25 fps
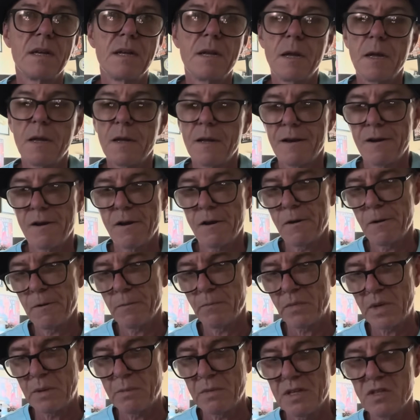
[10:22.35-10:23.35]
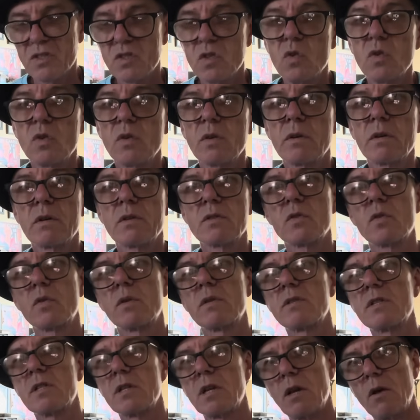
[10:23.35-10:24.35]
You know, I mean, Tudor are sort
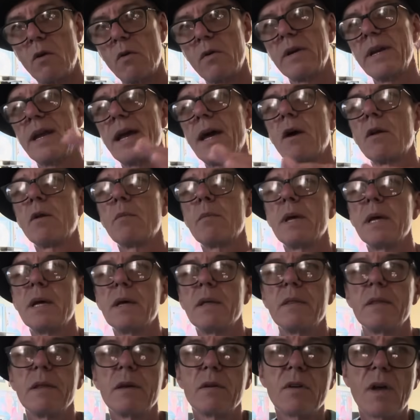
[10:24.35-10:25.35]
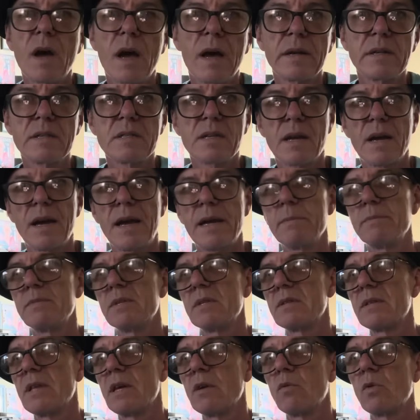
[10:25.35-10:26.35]
of slowing down a bit. They're not as hyped
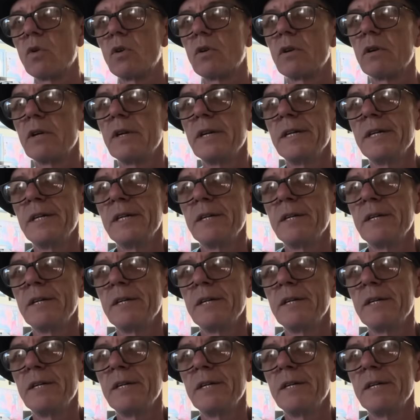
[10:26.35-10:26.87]
as they were.